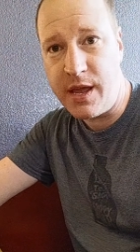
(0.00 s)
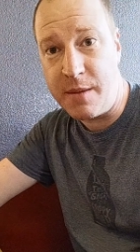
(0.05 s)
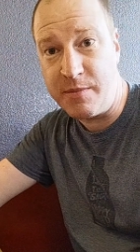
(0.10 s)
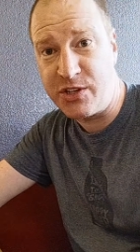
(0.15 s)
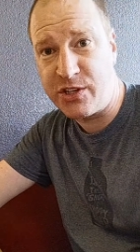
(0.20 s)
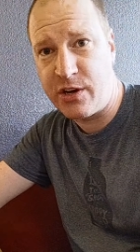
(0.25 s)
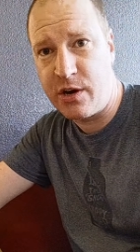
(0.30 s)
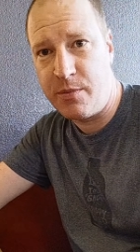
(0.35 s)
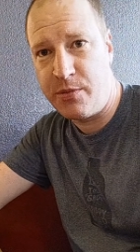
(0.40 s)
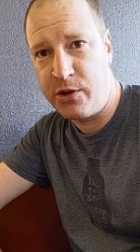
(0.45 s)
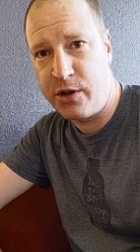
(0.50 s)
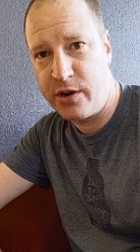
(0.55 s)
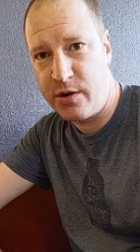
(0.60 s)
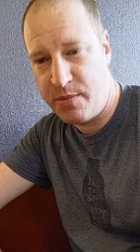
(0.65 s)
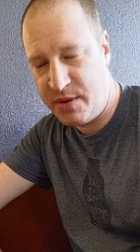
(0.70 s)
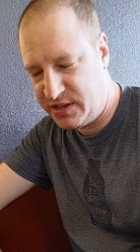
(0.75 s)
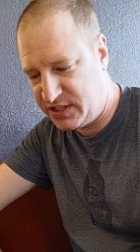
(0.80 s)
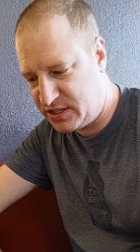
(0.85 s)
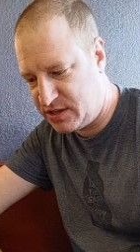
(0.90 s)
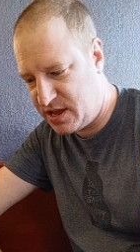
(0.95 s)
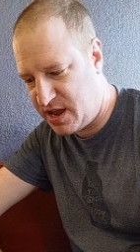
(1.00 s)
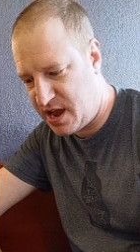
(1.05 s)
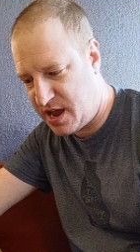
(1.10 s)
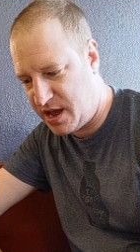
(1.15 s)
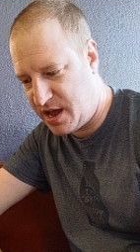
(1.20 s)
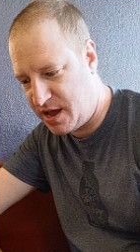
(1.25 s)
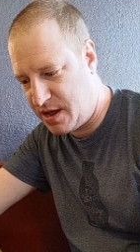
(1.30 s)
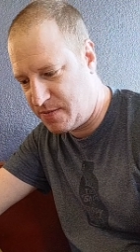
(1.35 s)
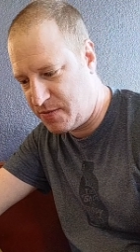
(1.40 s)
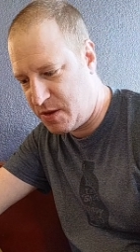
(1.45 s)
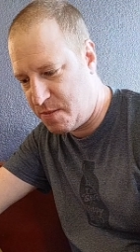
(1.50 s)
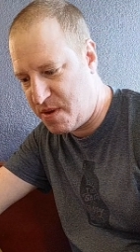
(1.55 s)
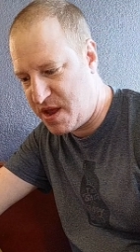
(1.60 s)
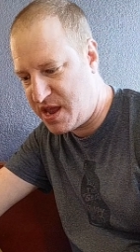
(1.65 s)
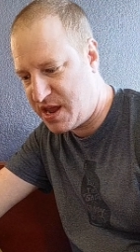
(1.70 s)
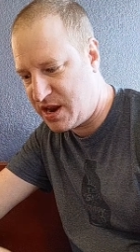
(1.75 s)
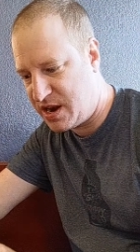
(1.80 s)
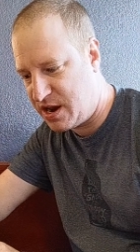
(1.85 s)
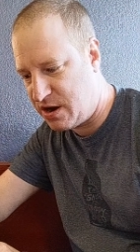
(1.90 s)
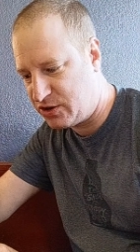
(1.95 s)
I'm just gonna pull out a piece of the, uh, the
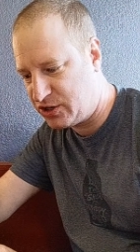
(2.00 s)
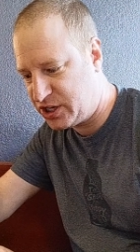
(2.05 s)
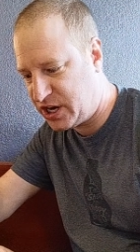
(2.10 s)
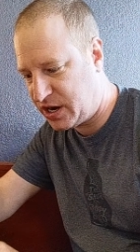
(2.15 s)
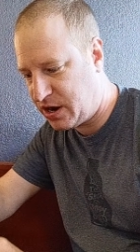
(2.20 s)
bacon here.